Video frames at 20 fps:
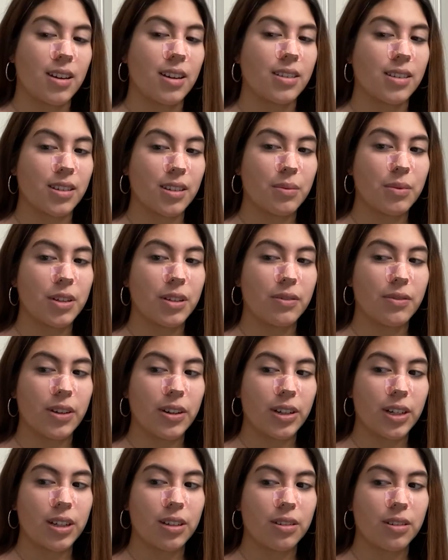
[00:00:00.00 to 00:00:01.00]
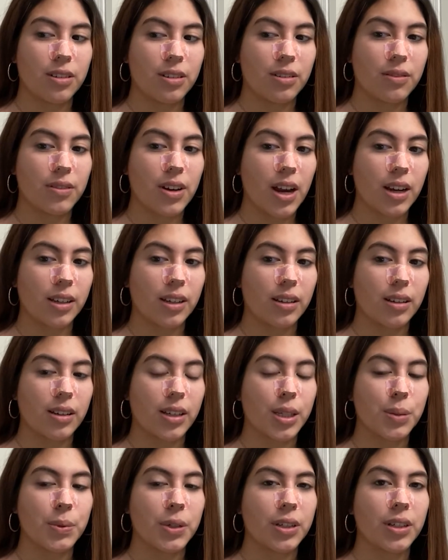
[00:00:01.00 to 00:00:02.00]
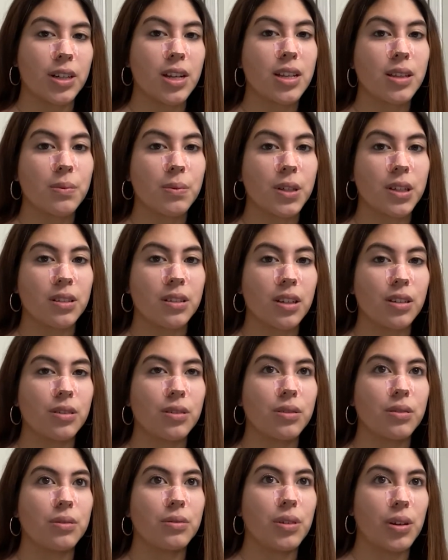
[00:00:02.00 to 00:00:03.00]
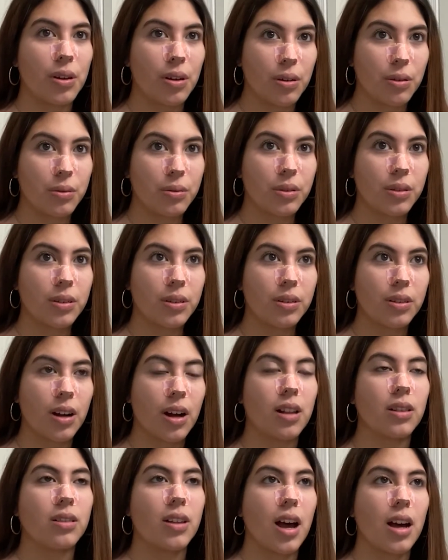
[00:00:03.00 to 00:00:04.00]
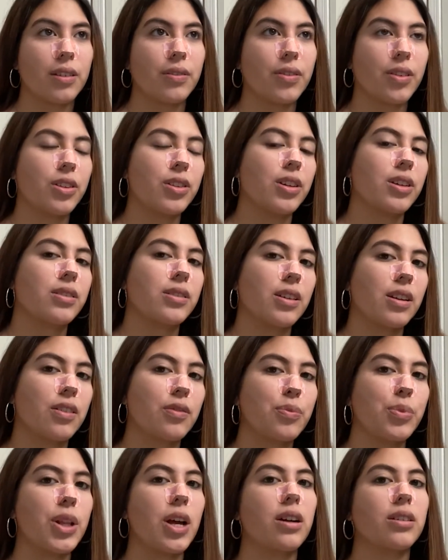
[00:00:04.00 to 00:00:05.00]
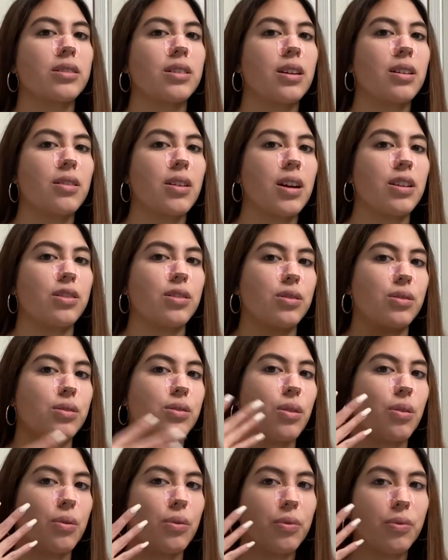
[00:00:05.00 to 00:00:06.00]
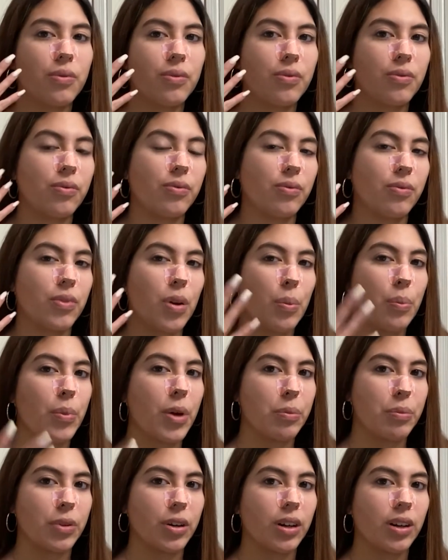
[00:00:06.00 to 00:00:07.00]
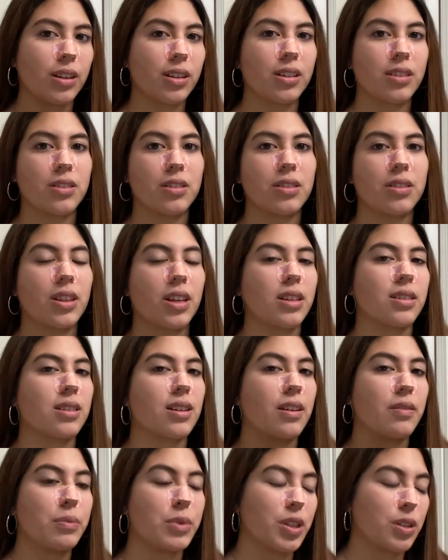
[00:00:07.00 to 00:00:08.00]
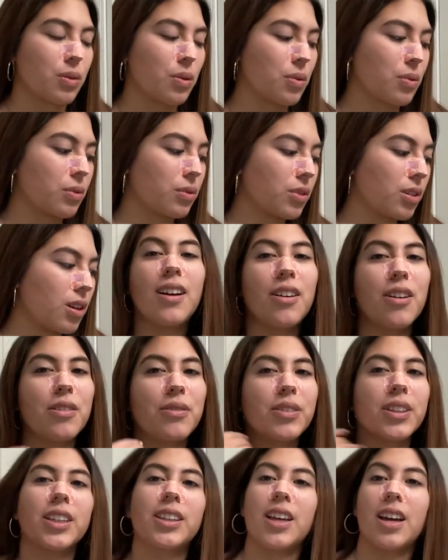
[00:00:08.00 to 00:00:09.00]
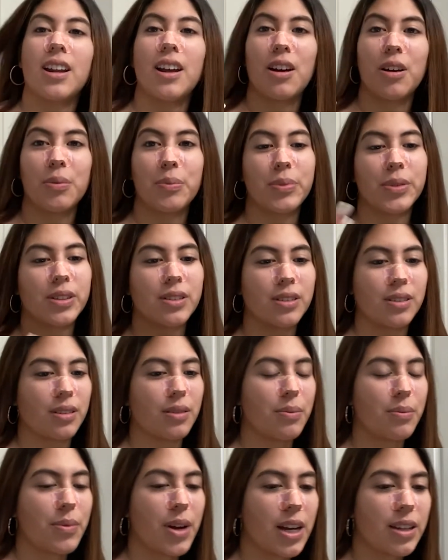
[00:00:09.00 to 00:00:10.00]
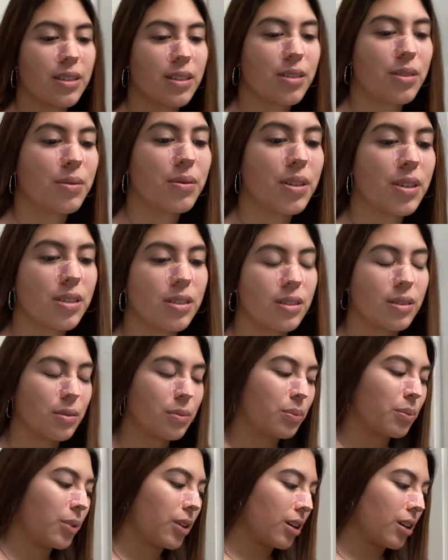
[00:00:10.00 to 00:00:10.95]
It's going to be a very nerve-wracking experience because I do know a lot of the things that I've blocked out. I just don't remember it. It's just things that I've been told. Hopefully that helps my situation.